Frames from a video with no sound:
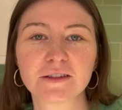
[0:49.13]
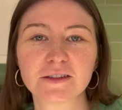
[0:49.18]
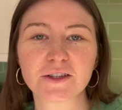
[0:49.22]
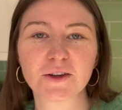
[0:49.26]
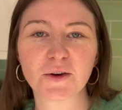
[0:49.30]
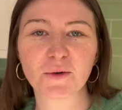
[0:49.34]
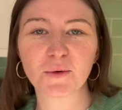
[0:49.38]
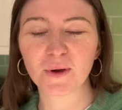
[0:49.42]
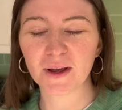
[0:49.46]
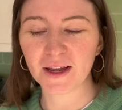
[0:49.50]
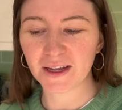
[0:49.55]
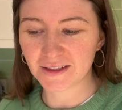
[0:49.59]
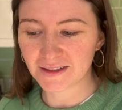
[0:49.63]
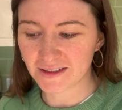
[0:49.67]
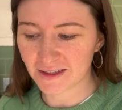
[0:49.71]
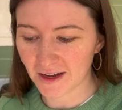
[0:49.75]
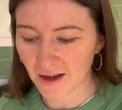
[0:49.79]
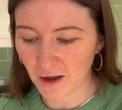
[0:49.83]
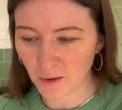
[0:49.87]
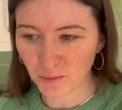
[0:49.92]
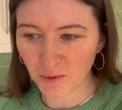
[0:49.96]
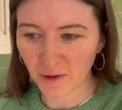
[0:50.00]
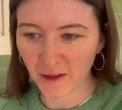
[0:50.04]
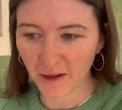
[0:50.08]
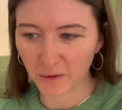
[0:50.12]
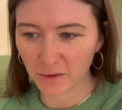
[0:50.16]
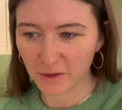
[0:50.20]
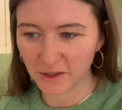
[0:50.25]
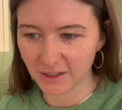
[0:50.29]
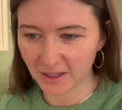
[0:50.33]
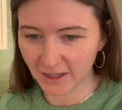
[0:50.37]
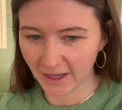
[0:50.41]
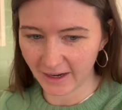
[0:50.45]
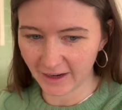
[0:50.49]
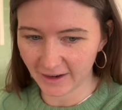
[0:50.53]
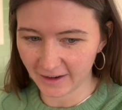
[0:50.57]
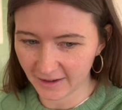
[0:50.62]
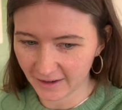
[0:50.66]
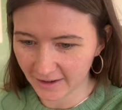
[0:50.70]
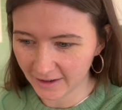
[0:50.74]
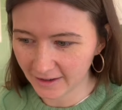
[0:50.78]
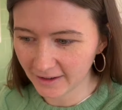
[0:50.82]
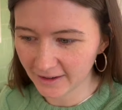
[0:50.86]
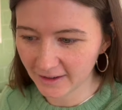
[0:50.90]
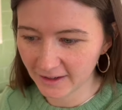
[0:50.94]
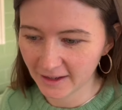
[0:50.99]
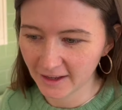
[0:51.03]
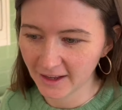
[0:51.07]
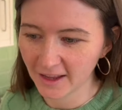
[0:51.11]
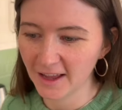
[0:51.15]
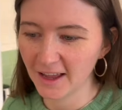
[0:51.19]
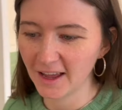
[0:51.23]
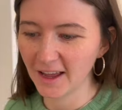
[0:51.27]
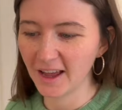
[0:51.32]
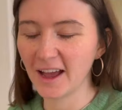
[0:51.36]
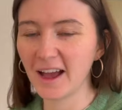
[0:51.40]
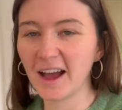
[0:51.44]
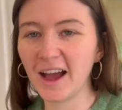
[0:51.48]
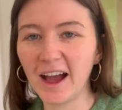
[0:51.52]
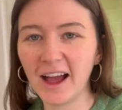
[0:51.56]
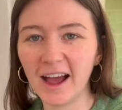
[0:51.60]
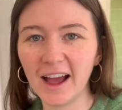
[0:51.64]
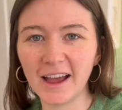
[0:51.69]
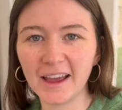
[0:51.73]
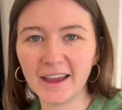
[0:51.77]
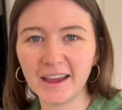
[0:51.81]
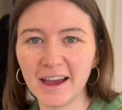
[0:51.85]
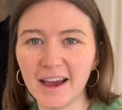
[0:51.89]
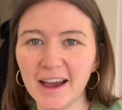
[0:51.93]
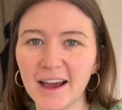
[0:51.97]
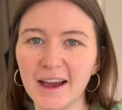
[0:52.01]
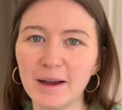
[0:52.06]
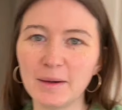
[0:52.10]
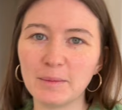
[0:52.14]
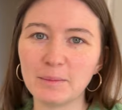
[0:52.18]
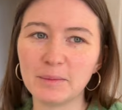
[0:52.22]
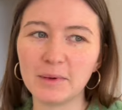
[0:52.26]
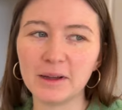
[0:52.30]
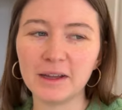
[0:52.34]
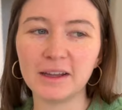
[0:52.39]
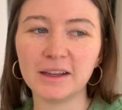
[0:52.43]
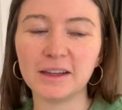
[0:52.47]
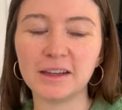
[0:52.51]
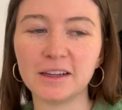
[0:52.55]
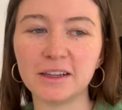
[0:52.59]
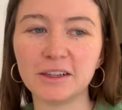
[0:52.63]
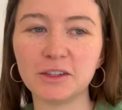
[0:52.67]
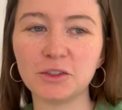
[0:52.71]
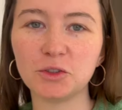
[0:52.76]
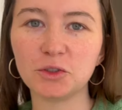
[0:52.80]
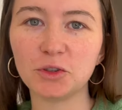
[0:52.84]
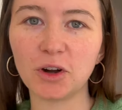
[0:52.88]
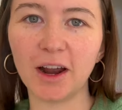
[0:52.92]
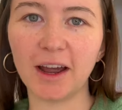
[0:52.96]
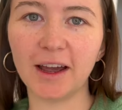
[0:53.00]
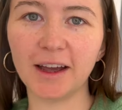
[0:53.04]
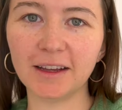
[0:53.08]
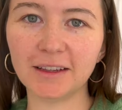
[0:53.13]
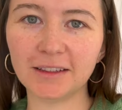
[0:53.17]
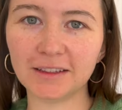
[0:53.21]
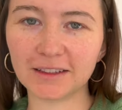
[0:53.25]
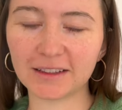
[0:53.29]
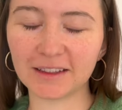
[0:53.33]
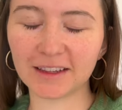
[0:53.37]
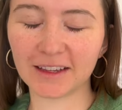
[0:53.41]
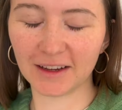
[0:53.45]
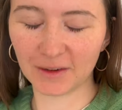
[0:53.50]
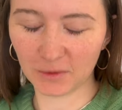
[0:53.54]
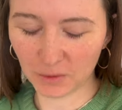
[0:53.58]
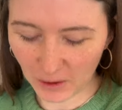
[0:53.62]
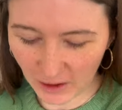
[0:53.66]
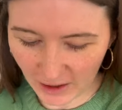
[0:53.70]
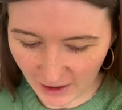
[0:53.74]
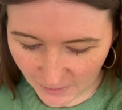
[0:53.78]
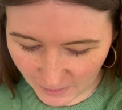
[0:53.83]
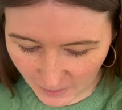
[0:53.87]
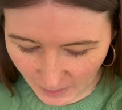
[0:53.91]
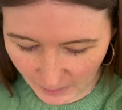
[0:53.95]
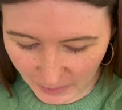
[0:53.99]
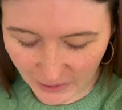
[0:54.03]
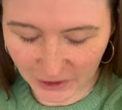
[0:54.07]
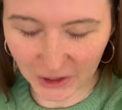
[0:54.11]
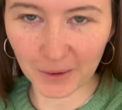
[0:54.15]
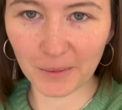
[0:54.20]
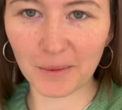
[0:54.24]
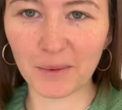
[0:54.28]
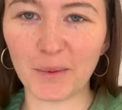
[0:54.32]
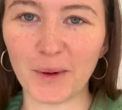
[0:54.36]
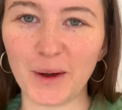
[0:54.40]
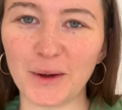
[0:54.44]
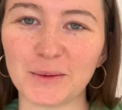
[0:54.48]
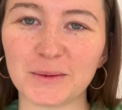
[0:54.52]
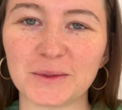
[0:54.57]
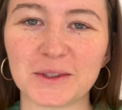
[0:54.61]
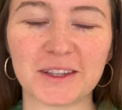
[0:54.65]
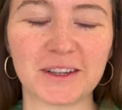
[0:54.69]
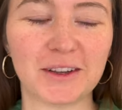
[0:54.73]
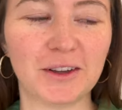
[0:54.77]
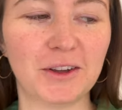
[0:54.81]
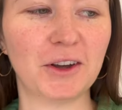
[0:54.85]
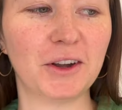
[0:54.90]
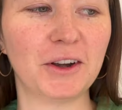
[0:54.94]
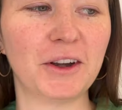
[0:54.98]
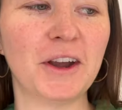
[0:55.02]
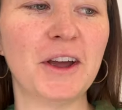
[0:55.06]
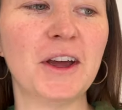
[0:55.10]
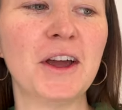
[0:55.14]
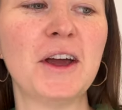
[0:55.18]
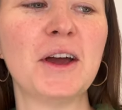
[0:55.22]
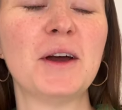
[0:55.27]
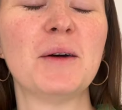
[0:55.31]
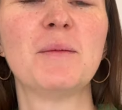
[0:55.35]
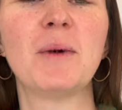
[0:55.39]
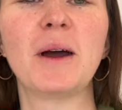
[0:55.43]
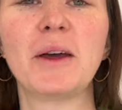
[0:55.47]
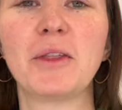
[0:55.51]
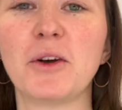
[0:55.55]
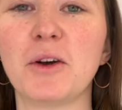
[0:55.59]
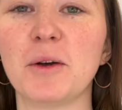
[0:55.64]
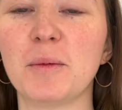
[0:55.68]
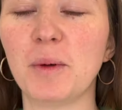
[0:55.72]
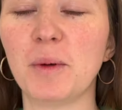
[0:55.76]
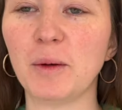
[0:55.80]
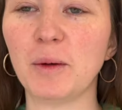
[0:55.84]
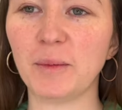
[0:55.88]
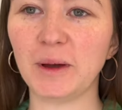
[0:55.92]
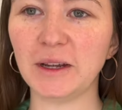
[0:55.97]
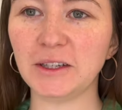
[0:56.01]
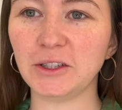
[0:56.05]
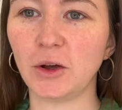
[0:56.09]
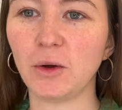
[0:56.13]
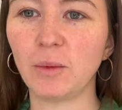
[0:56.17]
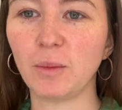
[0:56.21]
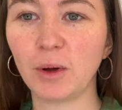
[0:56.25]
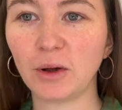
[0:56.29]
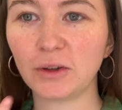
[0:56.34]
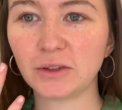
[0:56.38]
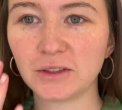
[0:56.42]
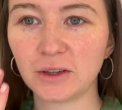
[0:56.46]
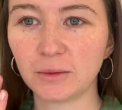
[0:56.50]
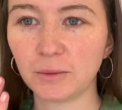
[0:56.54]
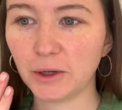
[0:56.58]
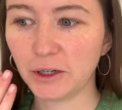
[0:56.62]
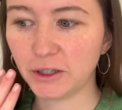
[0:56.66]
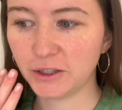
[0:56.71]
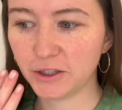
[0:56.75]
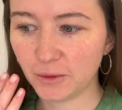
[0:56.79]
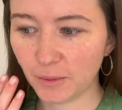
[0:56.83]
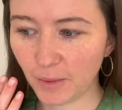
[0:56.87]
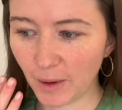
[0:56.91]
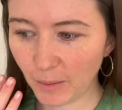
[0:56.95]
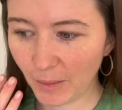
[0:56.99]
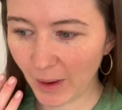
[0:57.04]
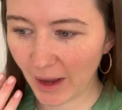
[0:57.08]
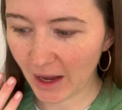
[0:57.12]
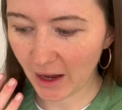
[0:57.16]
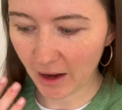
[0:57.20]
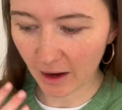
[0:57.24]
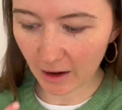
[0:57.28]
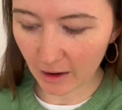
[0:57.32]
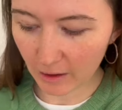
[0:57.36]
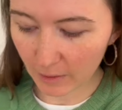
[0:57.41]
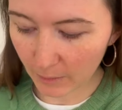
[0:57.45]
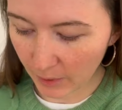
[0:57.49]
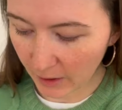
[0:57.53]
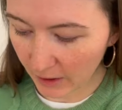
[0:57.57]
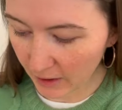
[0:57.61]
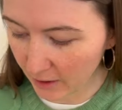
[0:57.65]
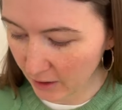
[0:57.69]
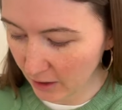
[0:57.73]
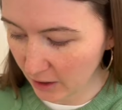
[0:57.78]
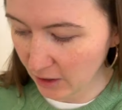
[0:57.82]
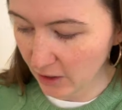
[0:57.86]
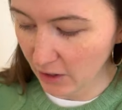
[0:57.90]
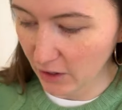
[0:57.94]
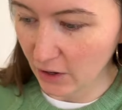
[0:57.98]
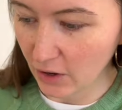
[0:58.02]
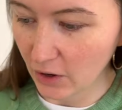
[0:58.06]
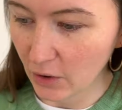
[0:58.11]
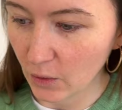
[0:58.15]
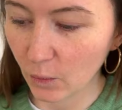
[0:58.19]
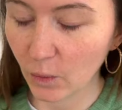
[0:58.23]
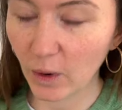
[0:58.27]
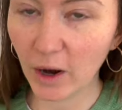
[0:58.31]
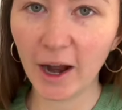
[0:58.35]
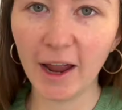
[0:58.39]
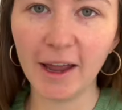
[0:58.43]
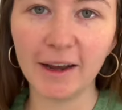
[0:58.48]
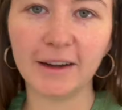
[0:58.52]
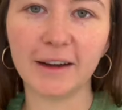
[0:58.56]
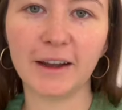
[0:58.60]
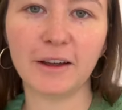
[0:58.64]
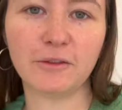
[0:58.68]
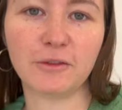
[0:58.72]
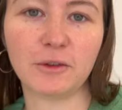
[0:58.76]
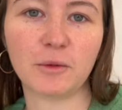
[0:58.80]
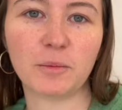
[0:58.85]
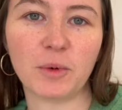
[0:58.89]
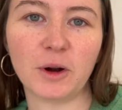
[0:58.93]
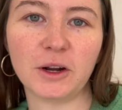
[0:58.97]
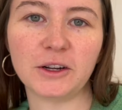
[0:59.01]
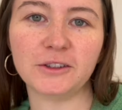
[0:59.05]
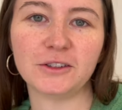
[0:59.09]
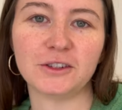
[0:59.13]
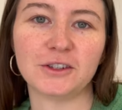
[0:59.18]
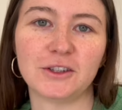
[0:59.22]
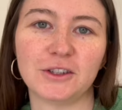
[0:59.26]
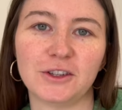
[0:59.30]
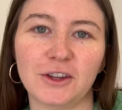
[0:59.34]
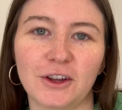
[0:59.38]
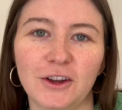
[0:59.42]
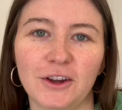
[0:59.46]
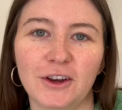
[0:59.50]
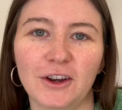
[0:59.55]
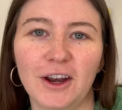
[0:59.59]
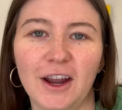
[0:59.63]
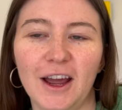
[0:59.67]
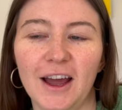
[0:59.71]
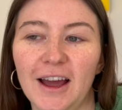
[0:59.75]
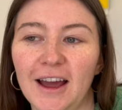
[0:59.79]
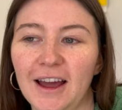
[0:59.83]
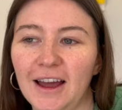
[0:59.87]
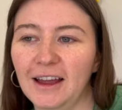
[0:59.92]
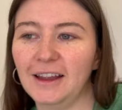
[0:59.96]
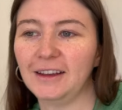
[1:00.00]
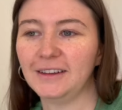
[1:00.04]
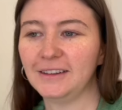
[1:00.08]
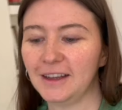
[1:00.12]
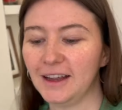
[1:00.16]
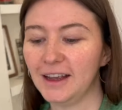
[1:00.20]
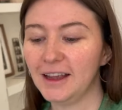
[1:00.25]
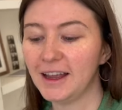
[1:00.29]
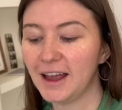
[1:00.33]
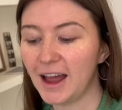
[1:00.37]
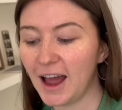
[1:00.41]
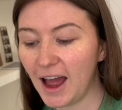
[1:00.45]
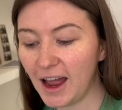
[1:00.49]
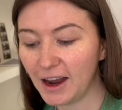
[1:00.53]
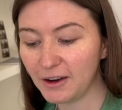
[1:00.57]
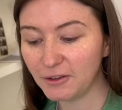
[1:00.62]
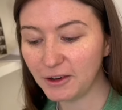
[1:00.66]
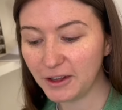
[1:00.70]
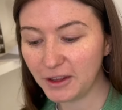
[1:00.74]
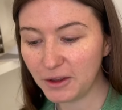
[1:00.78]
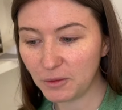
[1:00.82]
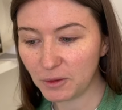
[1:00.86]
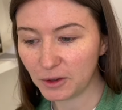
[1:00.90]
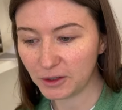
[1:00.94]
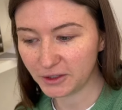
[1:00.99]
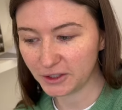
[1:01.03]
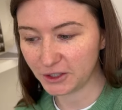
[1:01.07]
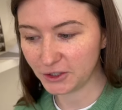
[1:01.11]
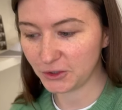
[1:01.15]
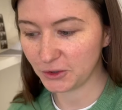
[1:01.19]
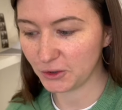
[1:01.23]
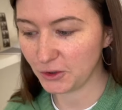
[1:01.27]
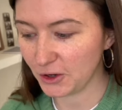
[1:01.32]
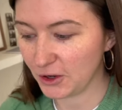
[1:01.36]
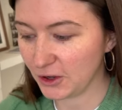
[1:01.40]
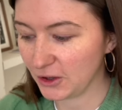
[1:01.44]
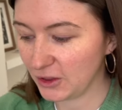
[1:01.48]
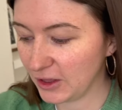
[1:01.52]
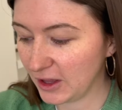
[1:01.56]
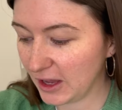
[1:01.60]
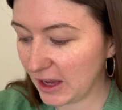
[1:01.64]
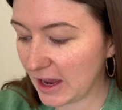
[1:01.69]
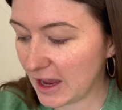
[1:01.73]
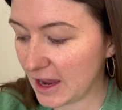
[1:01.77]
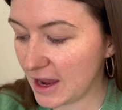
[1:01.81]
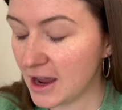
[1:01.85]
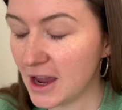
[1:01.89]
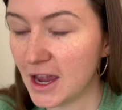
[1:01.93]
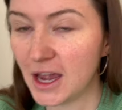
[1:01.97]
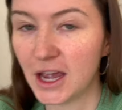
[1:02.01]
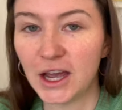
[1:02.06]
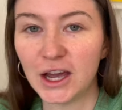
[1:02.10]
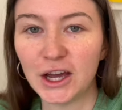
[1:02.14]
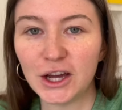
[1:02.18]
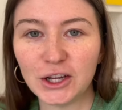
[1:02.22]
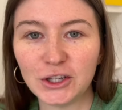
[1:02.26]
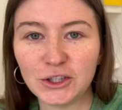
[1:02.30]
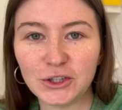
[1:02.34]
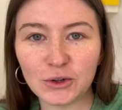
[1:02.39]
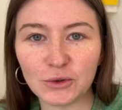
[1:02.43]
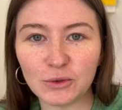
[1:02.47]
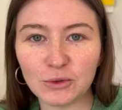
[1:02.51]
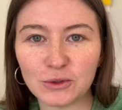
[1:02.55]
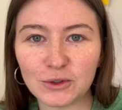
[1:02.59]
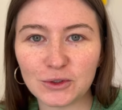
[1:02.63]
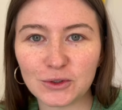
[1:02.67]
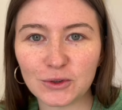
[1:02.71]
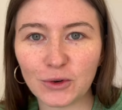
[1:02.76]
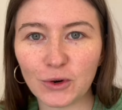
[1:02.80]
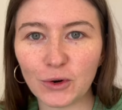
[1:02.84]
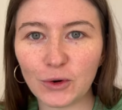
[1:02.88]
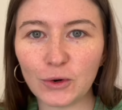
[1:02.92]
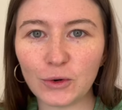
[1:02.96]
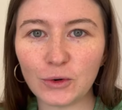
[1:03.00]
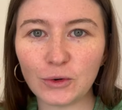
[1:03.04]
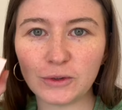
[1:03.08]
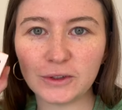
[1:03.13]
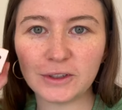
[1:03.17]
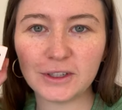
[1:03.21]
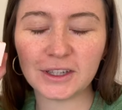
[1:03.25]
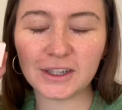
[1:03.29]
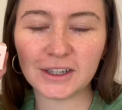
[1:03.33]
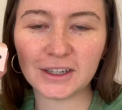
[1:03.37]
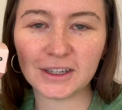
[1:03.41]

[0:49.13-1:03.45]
So it's a couple hours later. I am dressed. Well, I have my pajama bottoms still on, but I thought I'd put my top on because I'm going to do my makeup. We're heading out for brunch soon, and I really wanted to show you the Jones Road